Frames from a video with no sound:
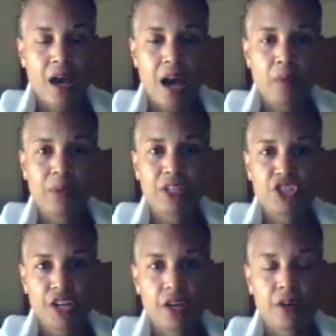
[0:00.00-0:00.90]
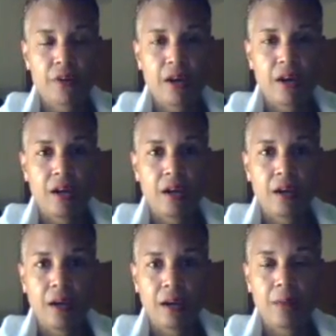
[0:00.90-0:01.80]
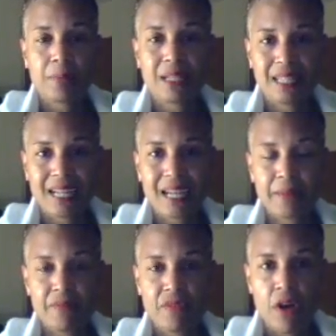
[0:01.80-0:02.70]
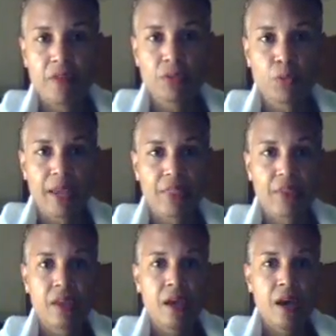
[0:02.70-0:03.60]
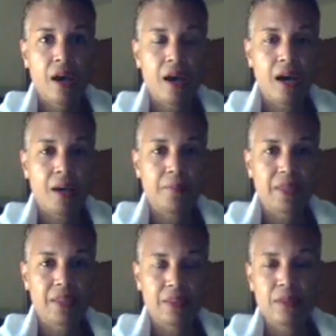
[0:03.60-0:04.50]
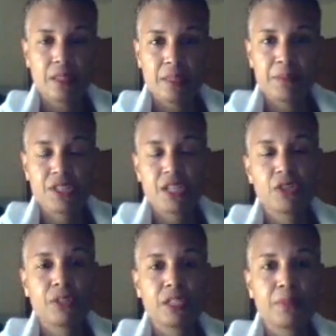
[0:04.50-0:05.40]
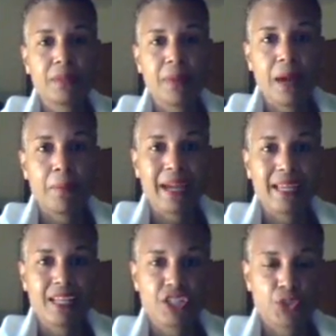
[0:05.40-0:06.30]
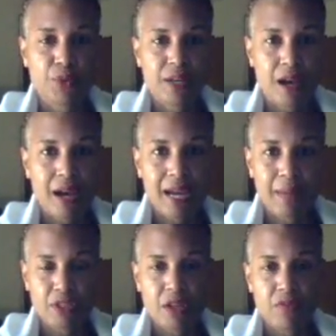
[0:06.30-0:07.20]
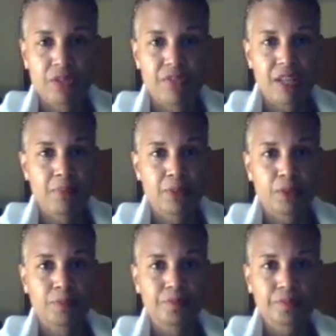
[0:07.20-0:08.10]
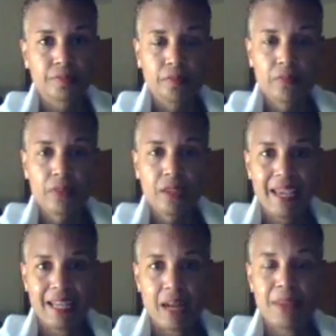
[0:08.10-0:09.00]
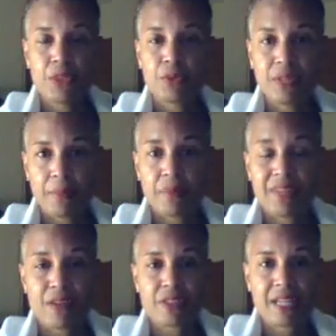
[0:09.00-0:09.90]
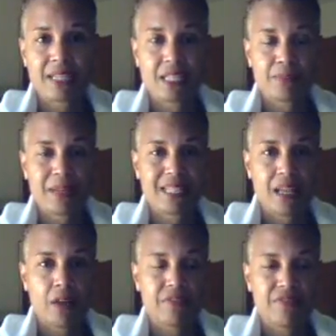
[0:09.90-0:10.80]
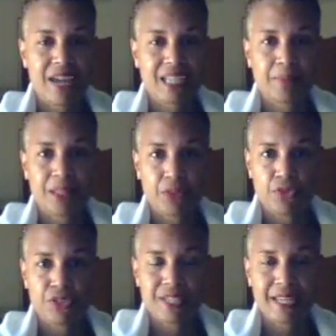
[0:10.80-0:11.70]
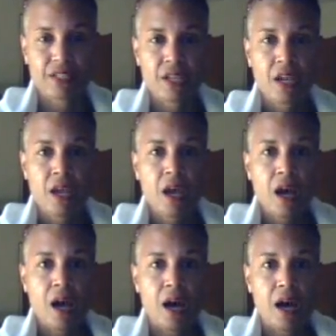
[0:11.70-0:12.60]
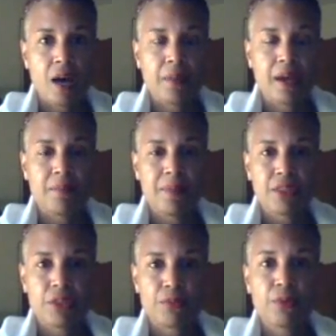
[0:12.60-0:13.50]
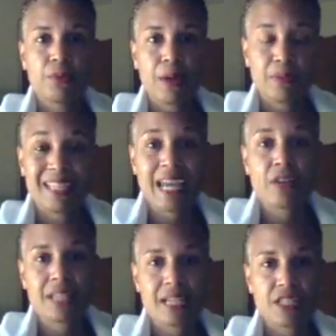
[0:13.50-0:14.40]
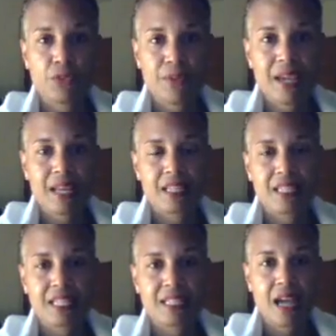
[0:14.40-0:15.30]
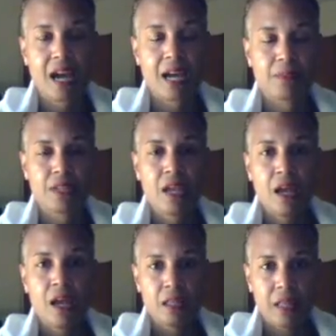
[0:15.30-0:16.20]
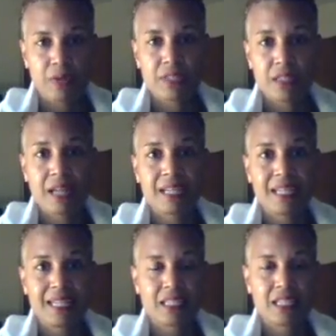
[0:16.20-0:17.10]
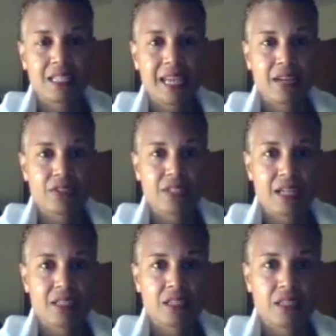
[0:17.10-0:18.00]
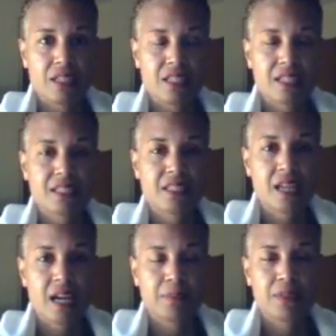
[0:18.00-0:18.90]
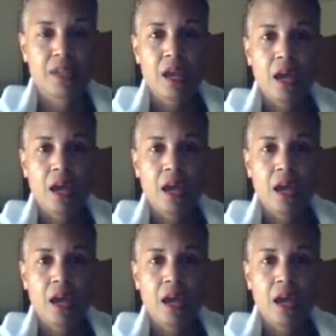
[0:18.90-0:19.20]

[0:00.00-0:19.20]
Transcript: I want to share a company that I am involved with, and let me tell you a little bit about my history. I am a software developer, and I've been through a number of downsizings myself. In fact, I've been through six. I was downsized 3 out of 6 times. I was lucky not to get downsized the 6 times.